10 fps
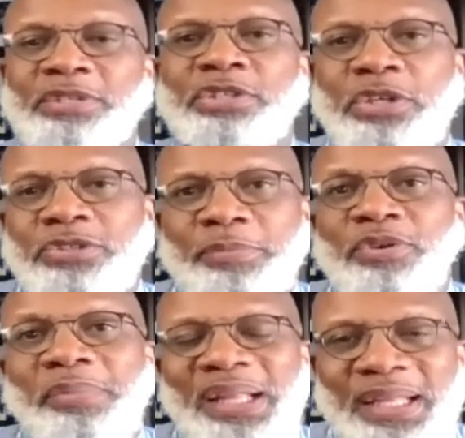You need to show some
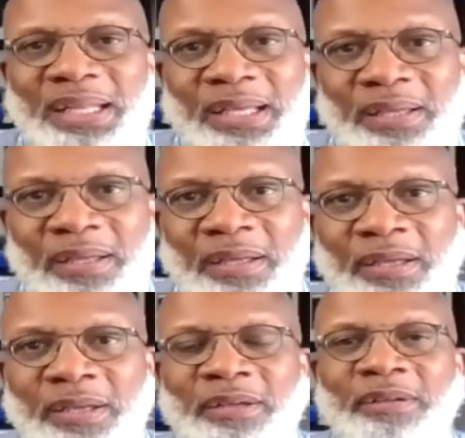humility
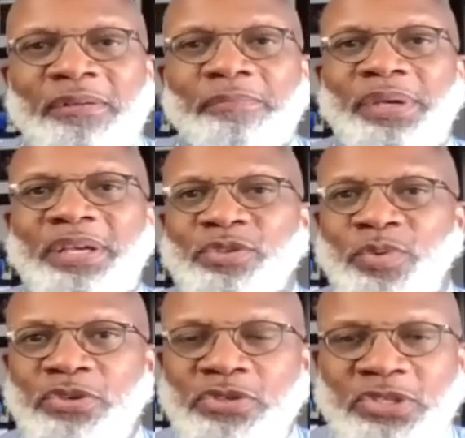because
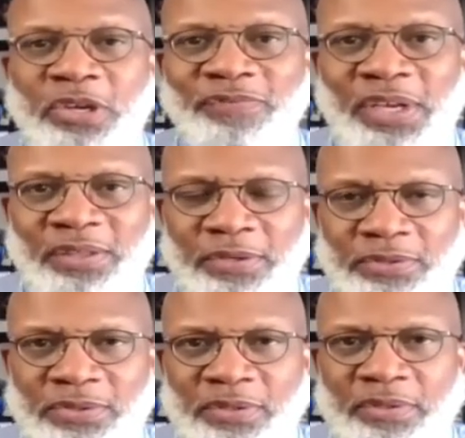when you serve
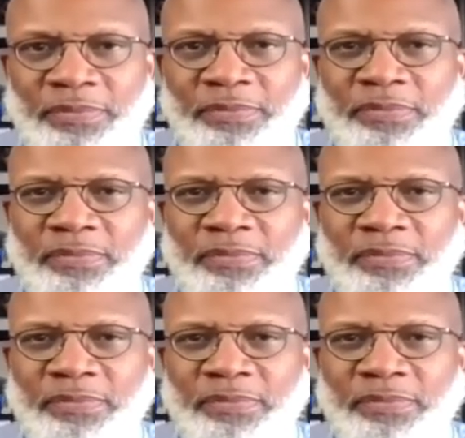others,